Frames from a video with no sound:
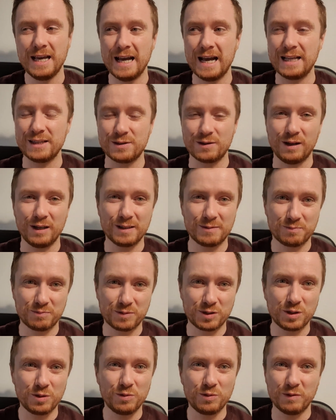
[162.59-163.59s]
And so I'll
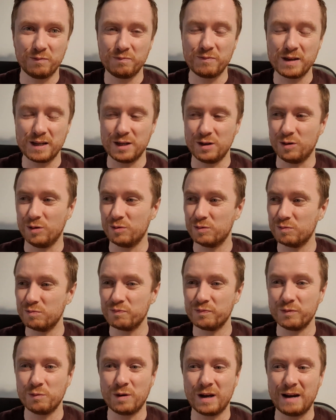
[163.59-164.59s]
do,
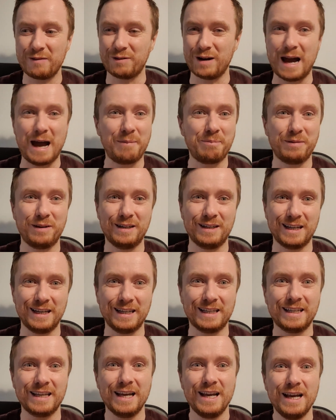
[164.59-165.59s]
whatever happened,
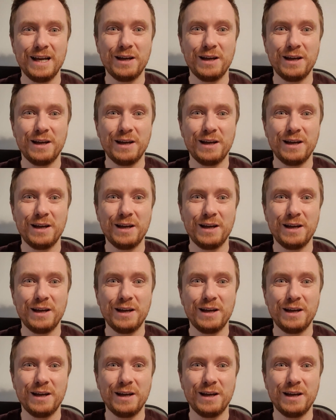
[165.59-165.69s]
like